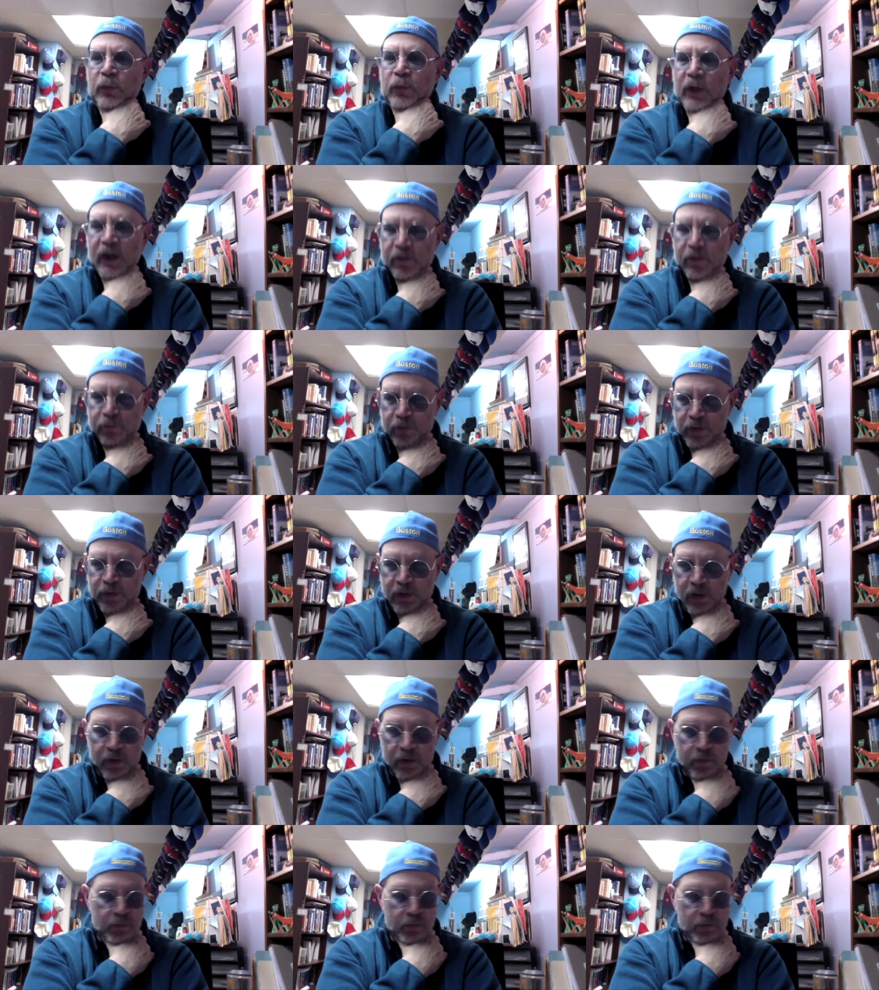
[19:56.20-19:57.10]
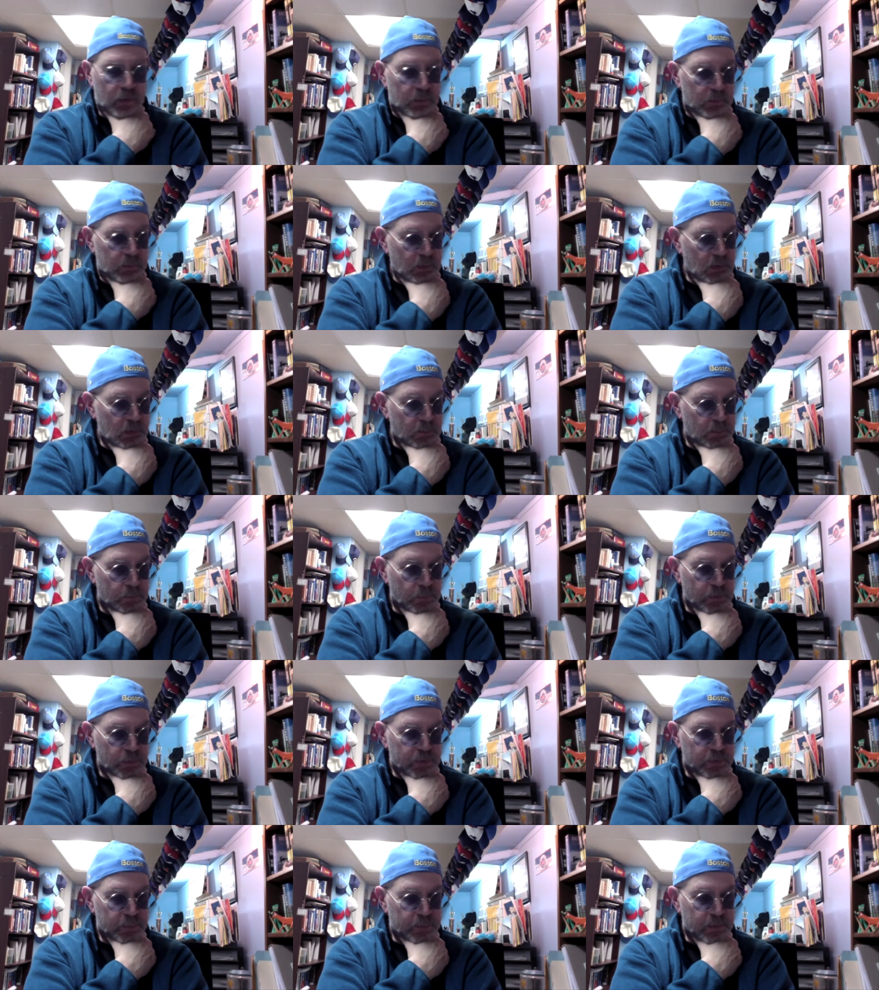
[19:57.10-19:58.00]
have written other
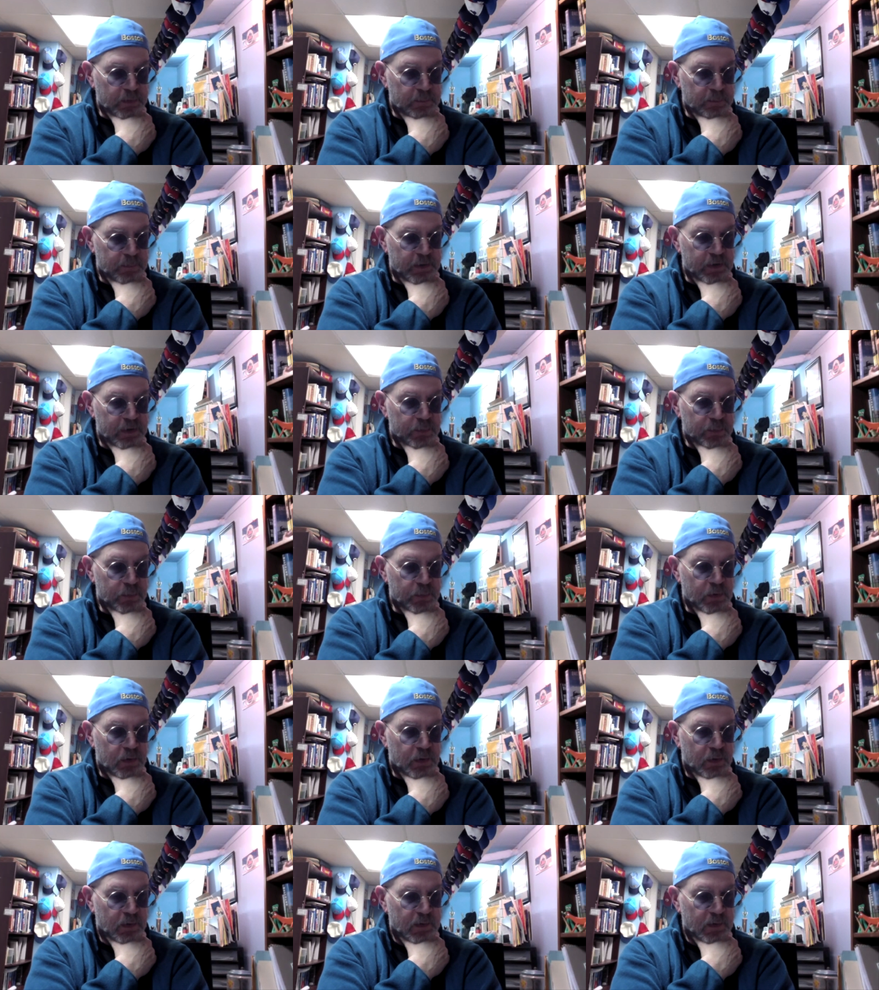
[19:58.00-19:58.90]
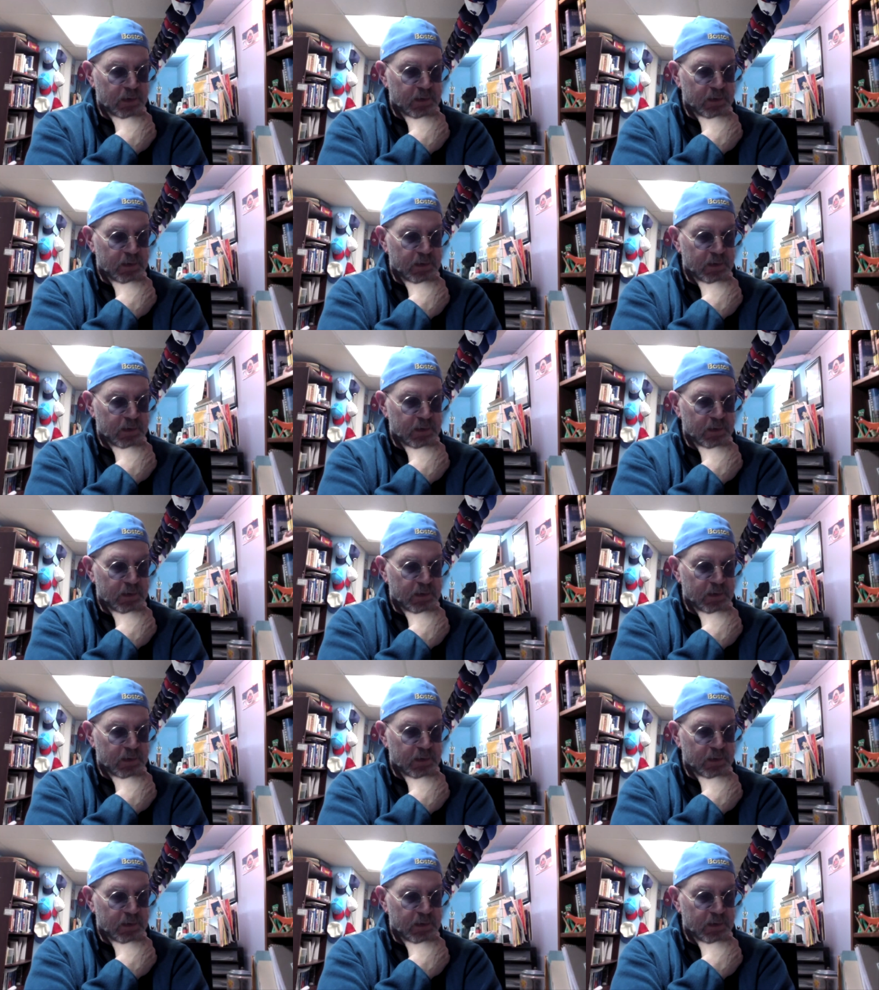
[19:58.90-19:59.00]
books about baseball.